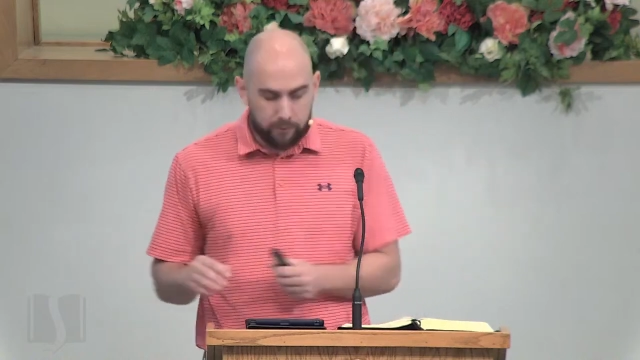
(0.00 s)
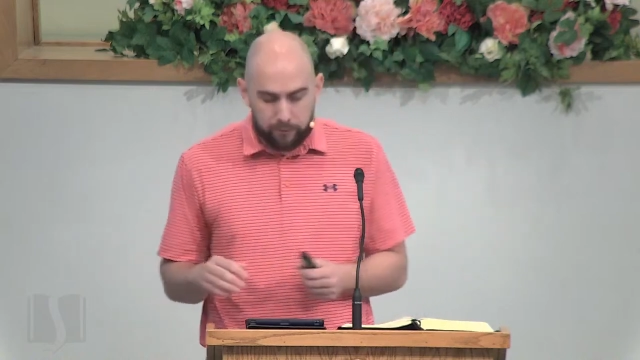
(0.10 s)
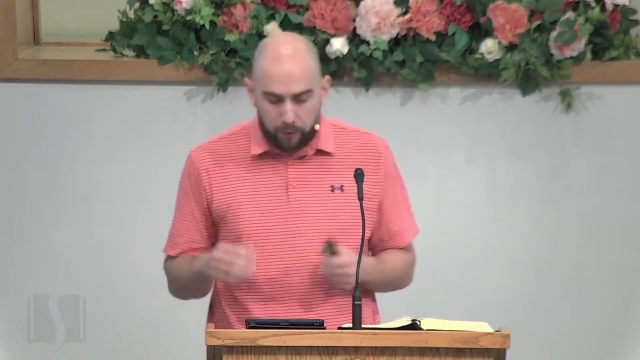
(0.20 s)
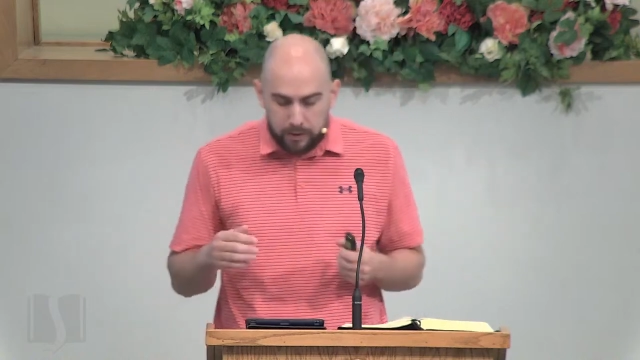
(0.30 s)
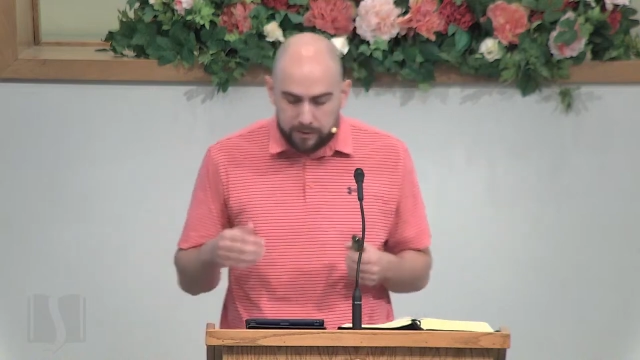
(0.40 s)

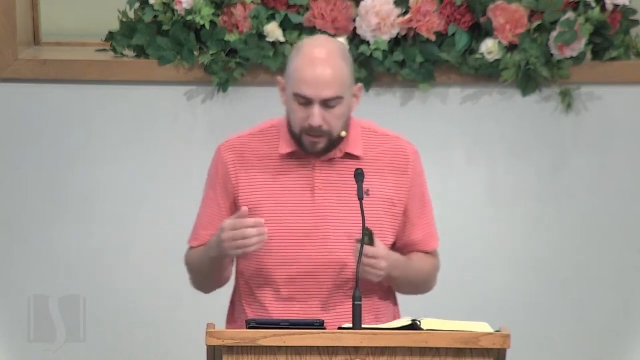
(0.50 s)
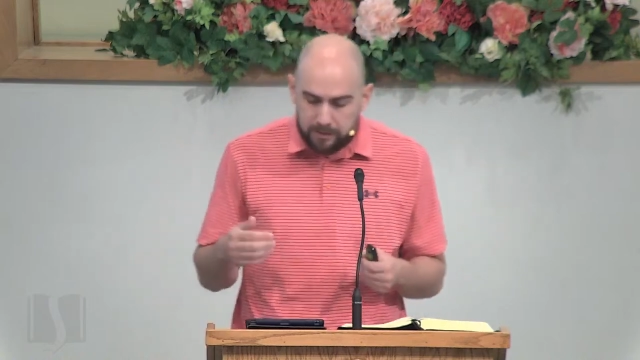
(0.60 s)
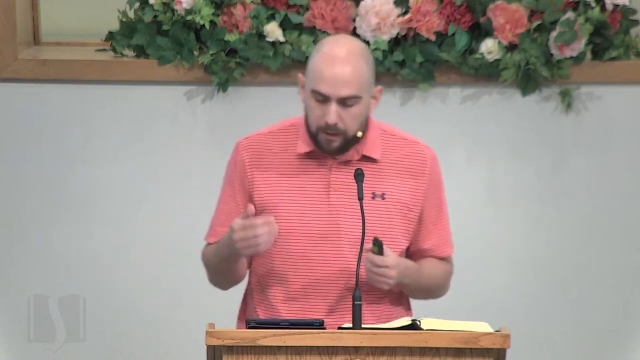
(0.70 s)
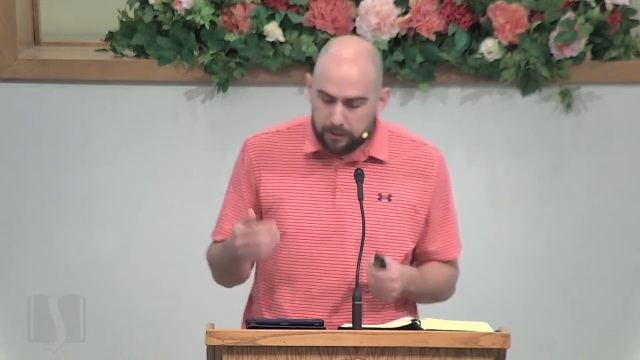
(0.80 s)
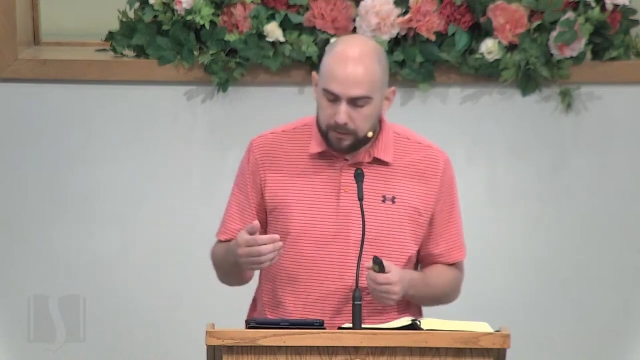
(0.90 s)
Friends,
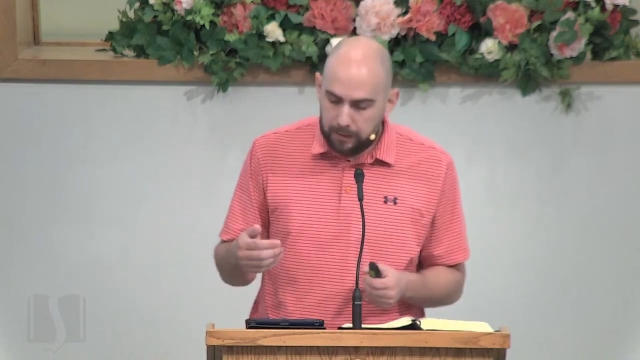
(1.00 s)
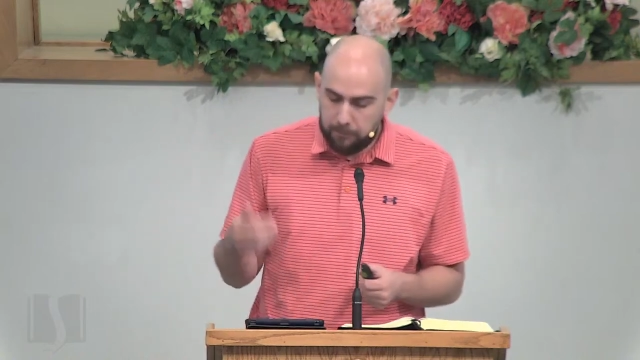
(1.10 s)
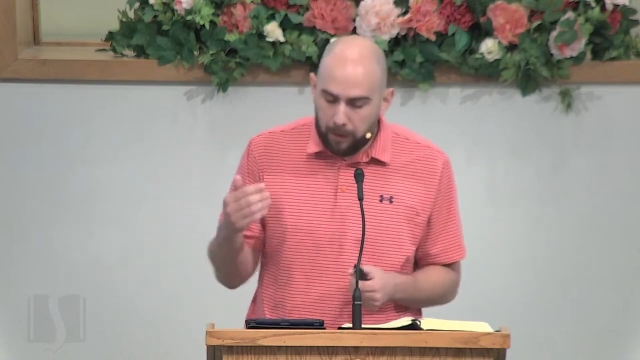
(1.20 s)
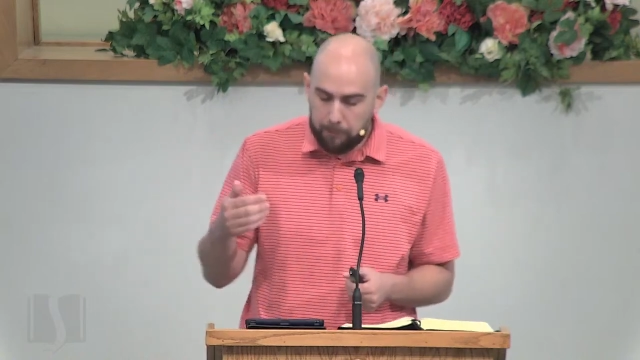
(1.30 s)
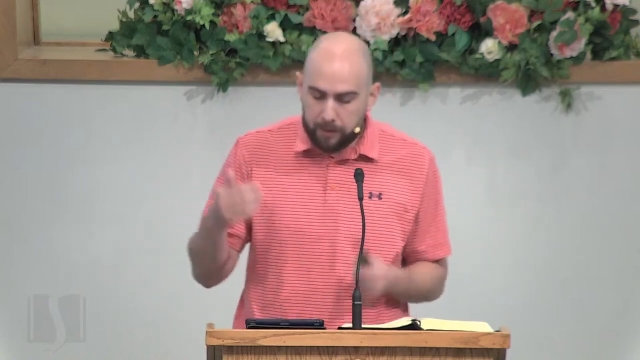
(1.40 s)
that's like saying,
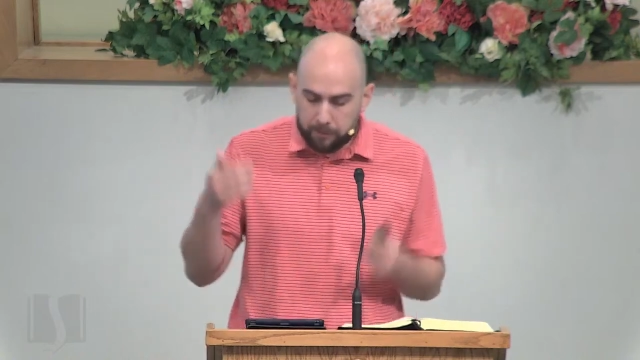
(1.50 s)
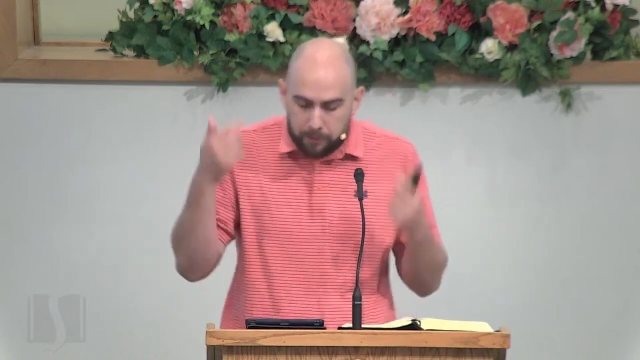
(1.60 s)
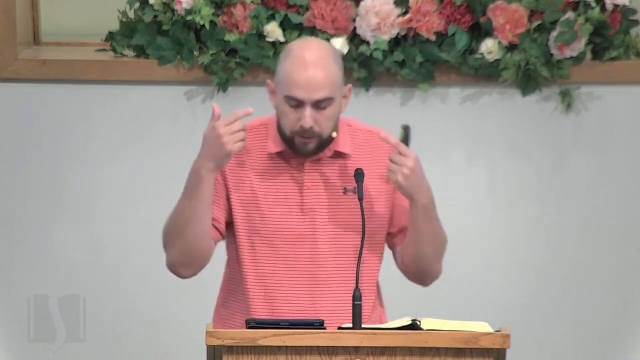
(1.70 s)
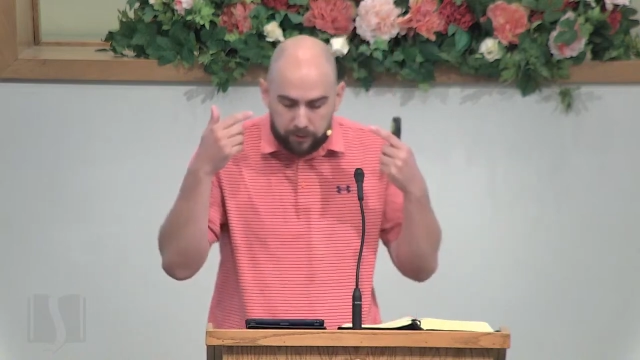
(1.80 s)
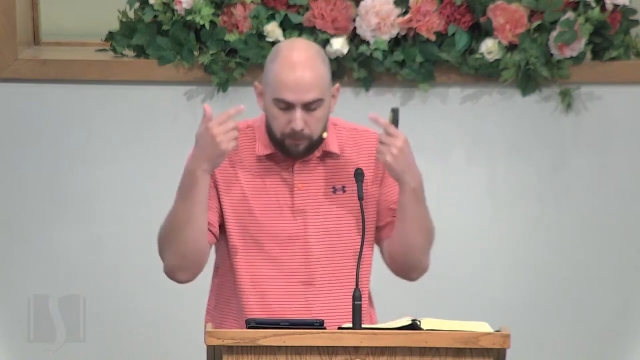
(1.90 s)
I'm
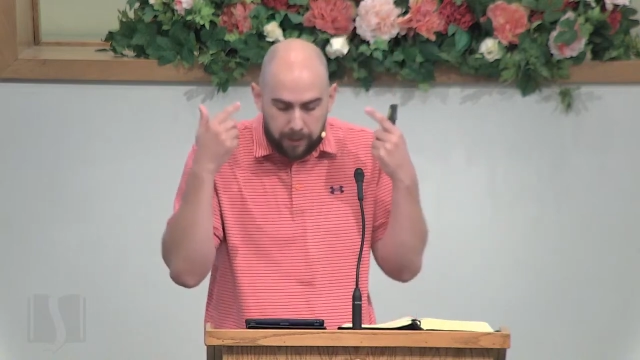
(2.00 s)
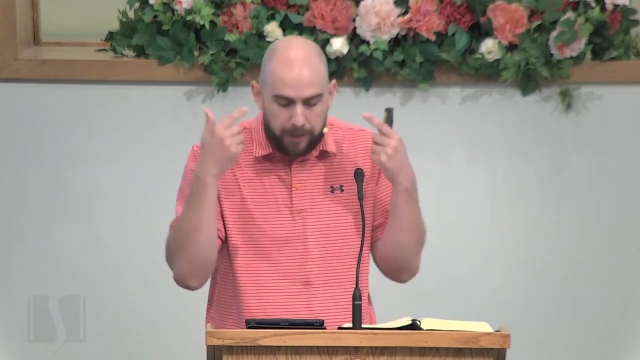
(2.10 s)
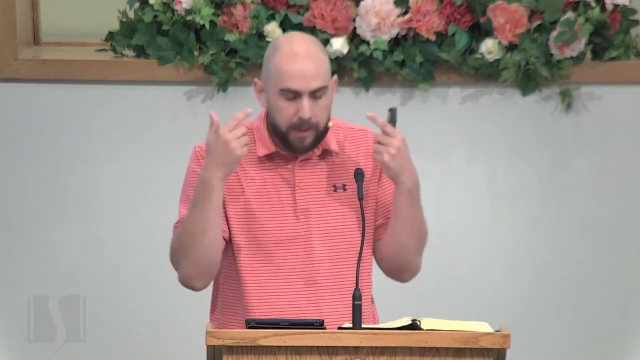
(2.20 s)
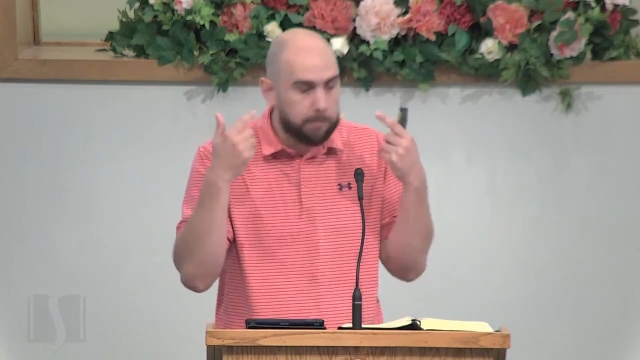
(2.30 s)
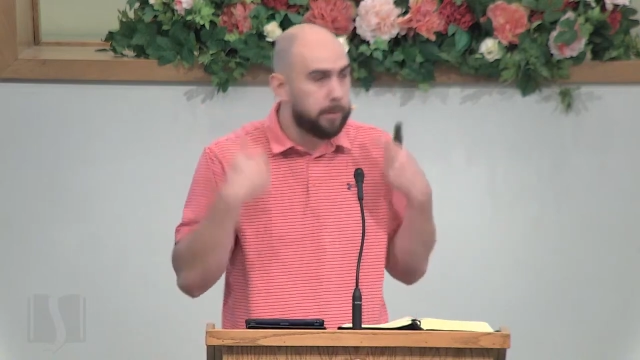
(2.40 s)
committed to my
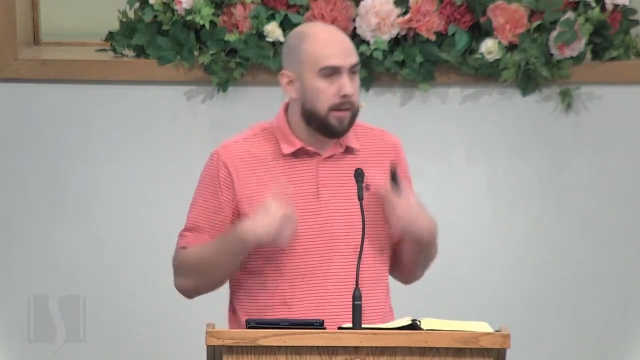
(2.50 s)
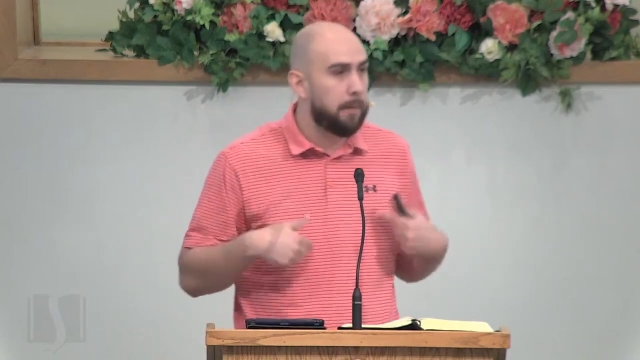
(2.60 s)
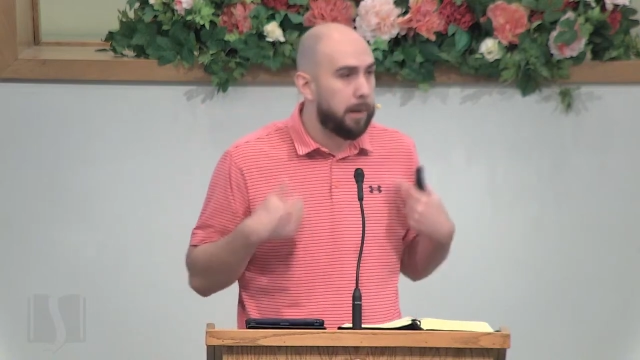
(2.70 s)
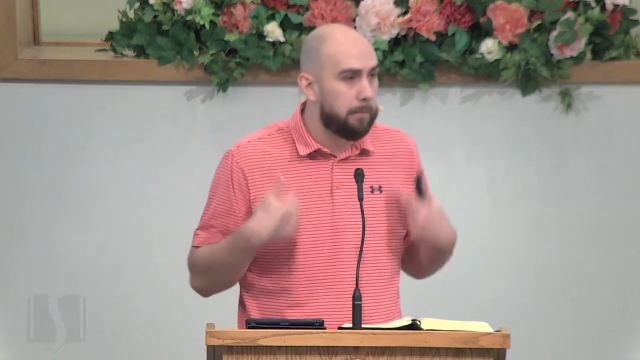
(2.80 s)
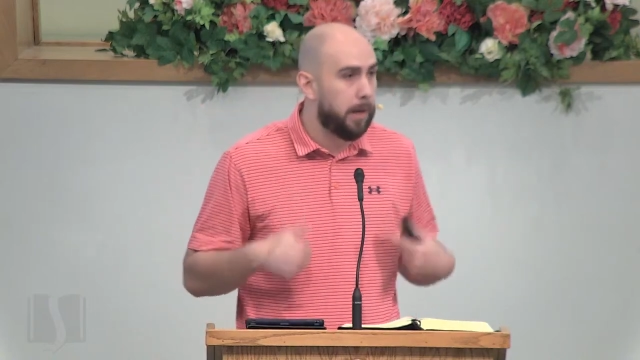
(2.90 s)
head, but not
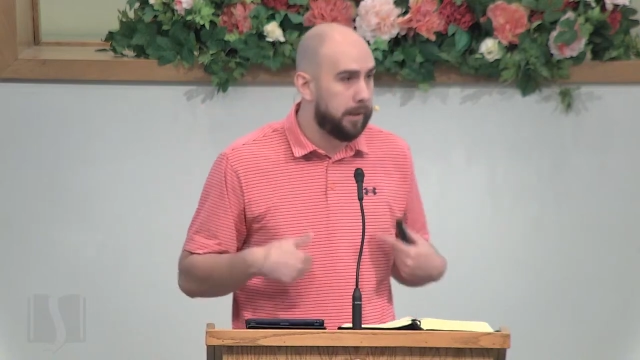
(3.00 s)
my body.